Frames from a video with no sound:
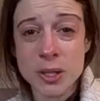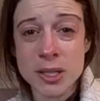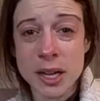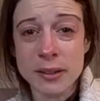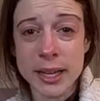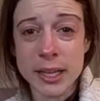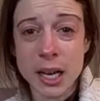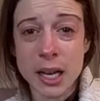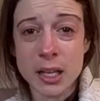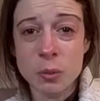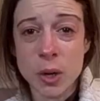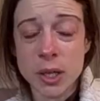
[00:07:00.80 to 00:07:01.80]
it's not like
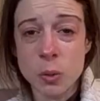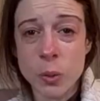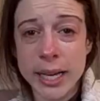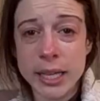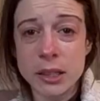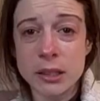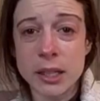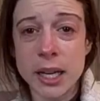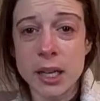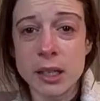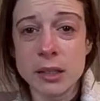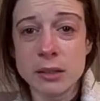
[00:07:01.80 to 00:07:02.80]
I want to wait
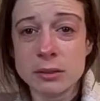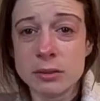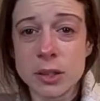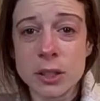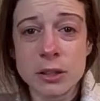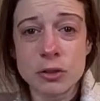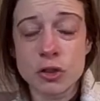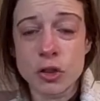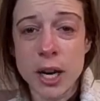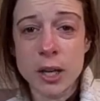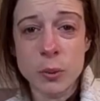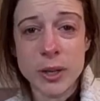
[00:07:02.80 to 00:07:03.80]
and
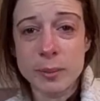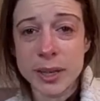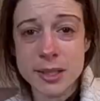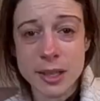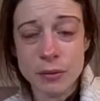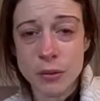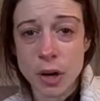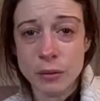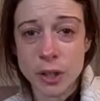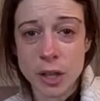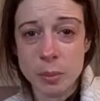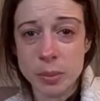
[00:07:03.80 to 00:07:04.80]
try to wean myself off
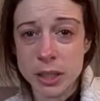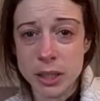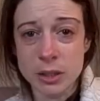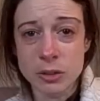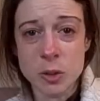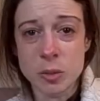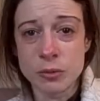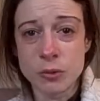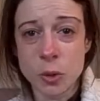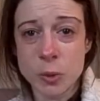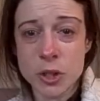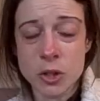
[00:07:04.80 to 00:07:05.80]
a couple of years
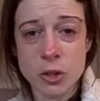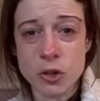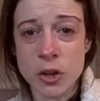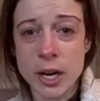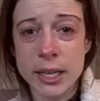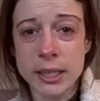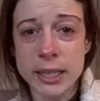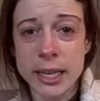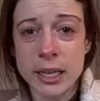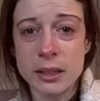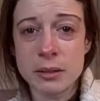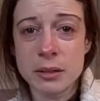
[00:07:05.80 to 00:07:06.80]
before we start trying
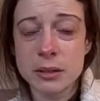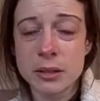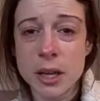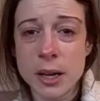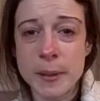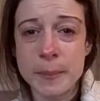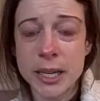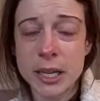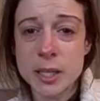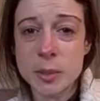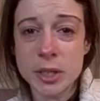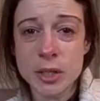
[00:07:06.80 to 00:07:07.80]
again. My
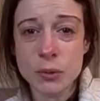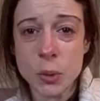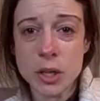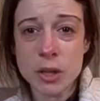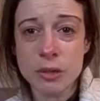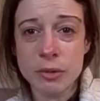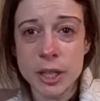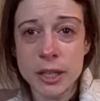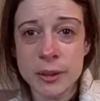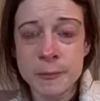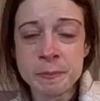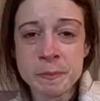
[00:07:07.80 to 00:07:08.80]
husband is
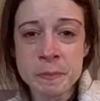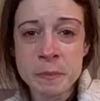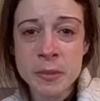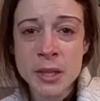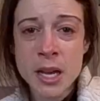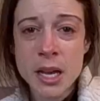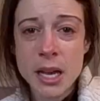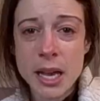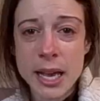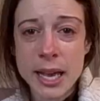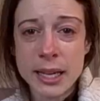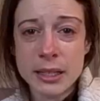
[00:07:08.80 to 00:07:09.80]
43,
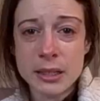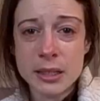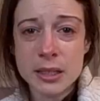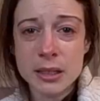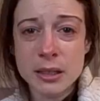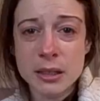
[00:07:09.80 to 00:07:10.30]
and